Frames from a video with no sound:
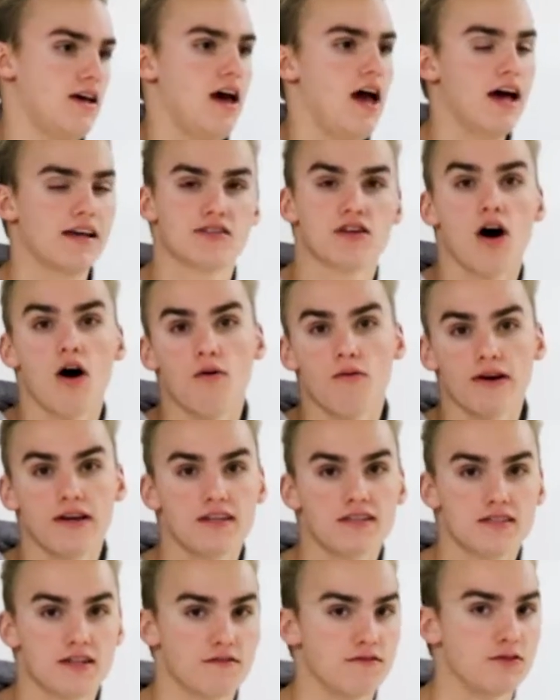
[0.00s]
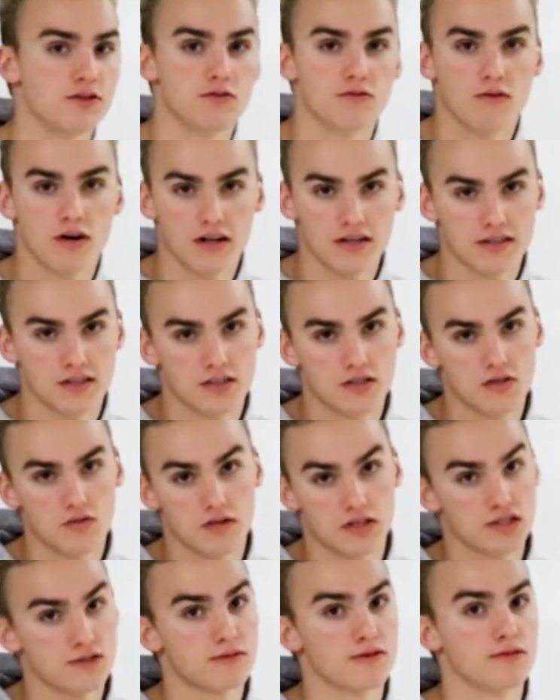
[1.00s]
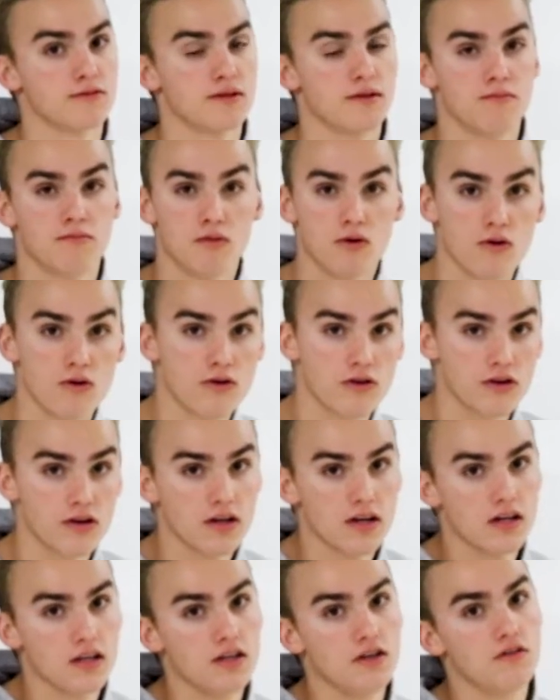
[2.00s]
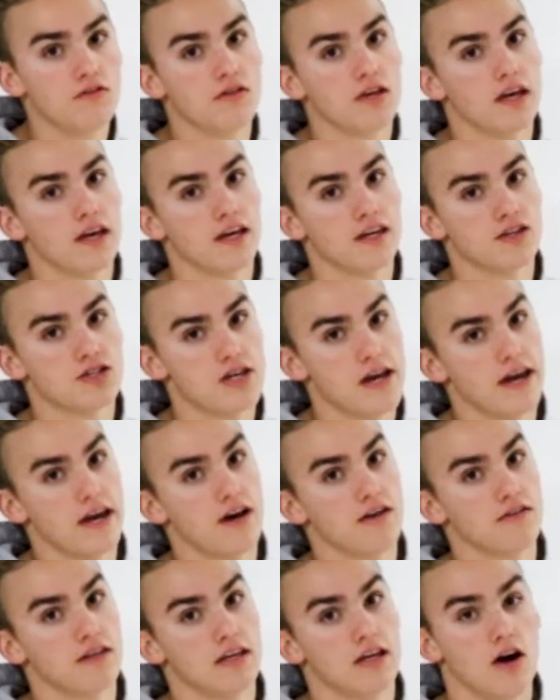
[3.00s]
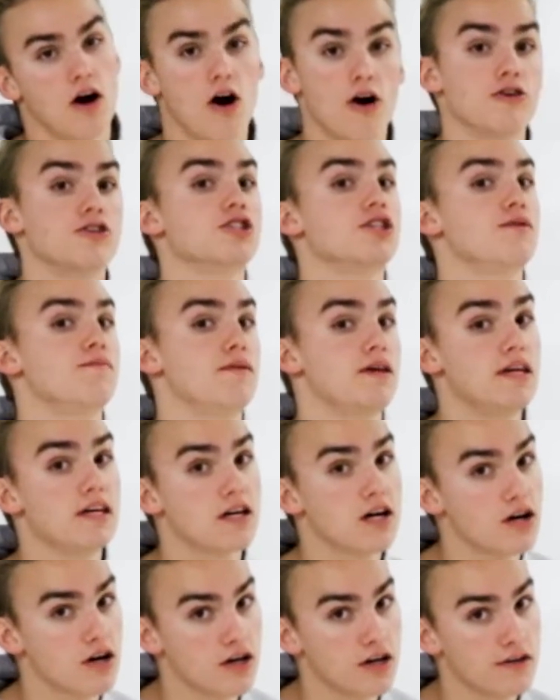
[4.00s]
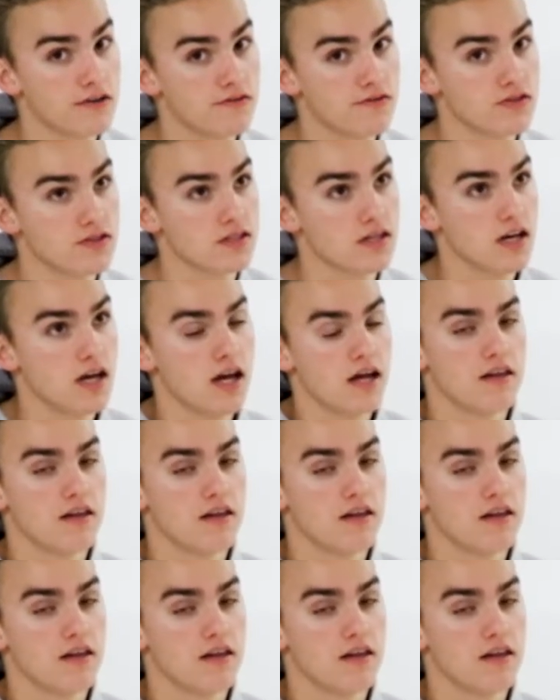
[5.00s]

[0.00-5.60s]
As always, if you want to experiment more, you can check out the RGB curves.